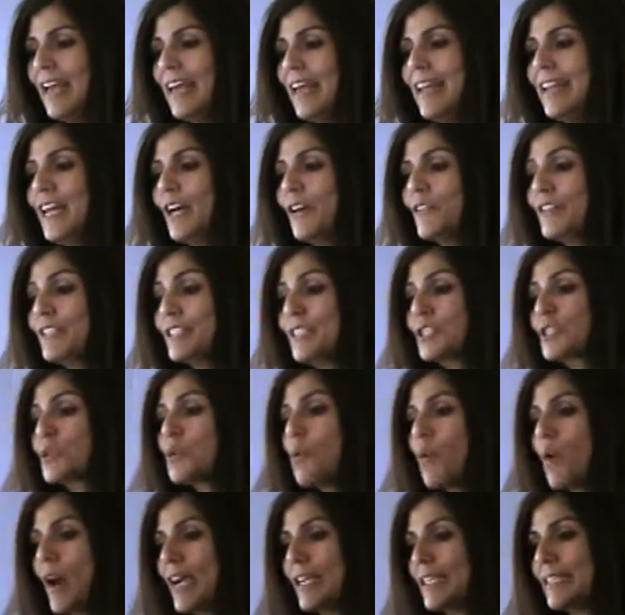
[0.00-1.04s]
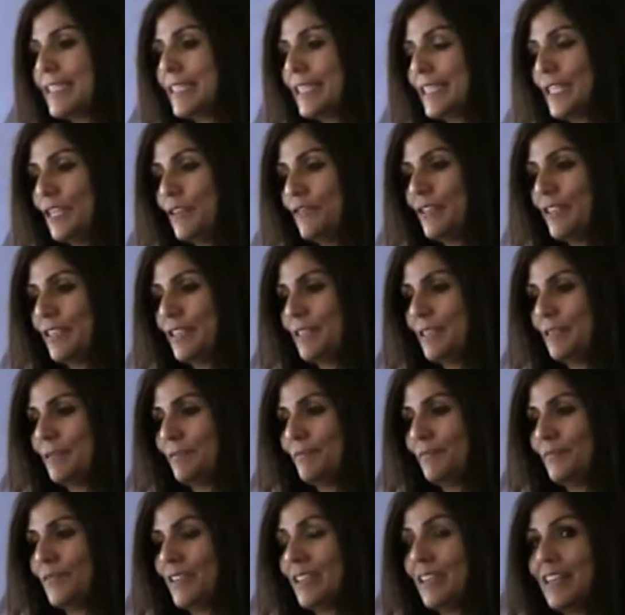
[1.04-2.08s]
Now, this is quite significant.
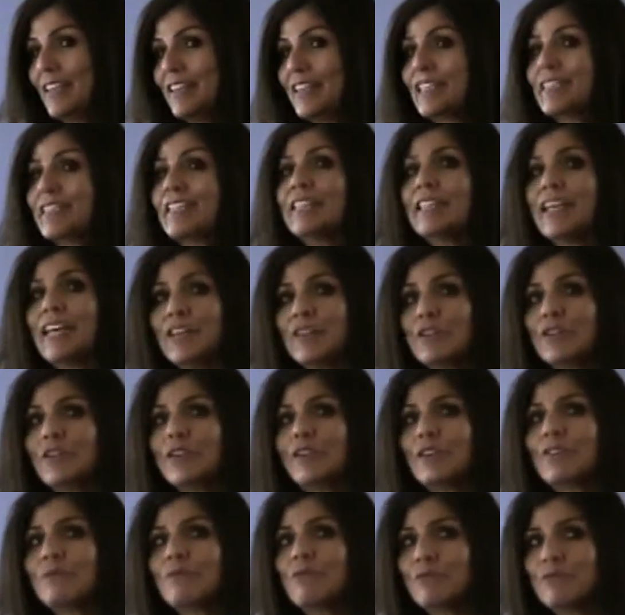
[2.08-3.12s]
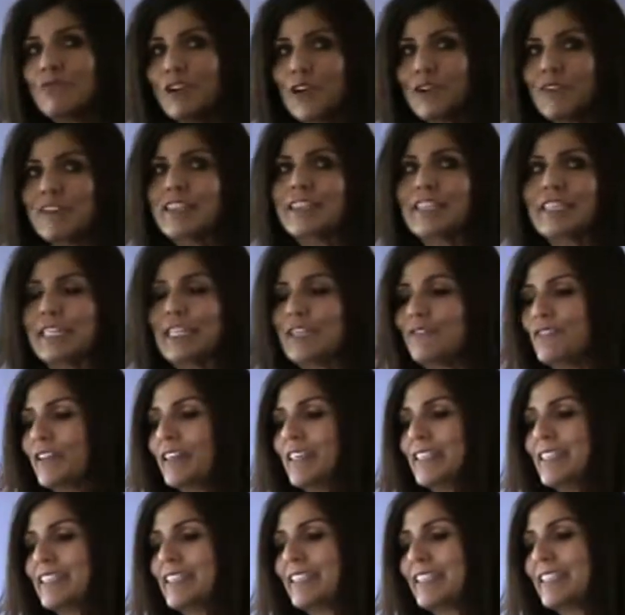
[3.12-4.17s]
There's another very
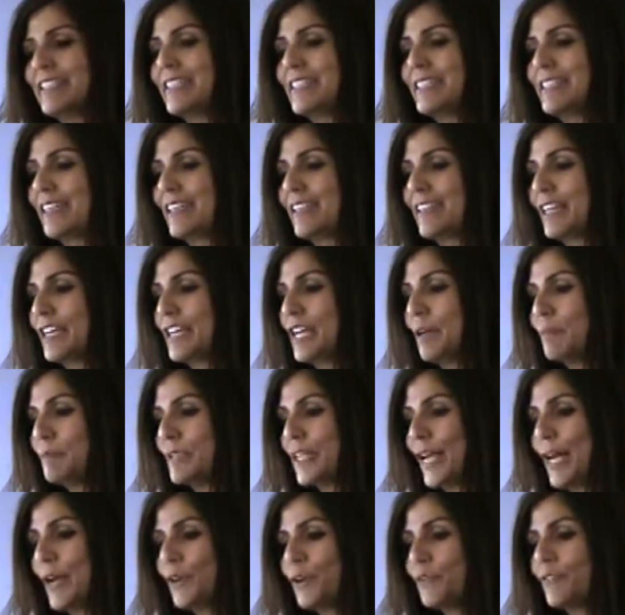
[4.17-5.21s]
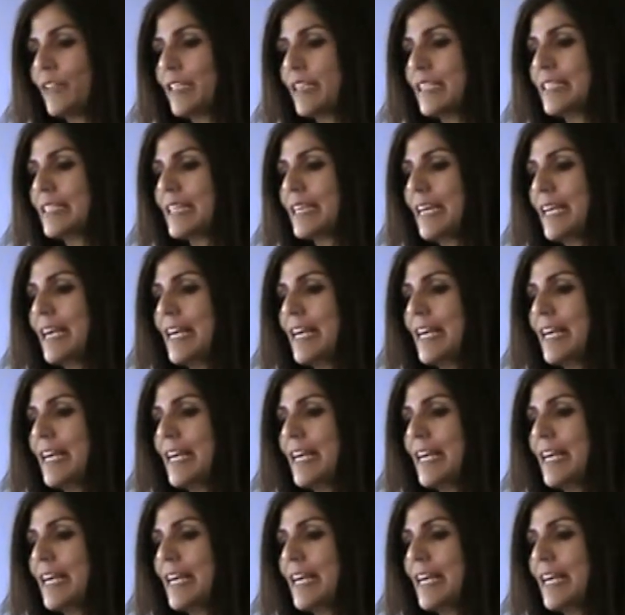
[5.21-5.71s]
significant statistic that comes out of this.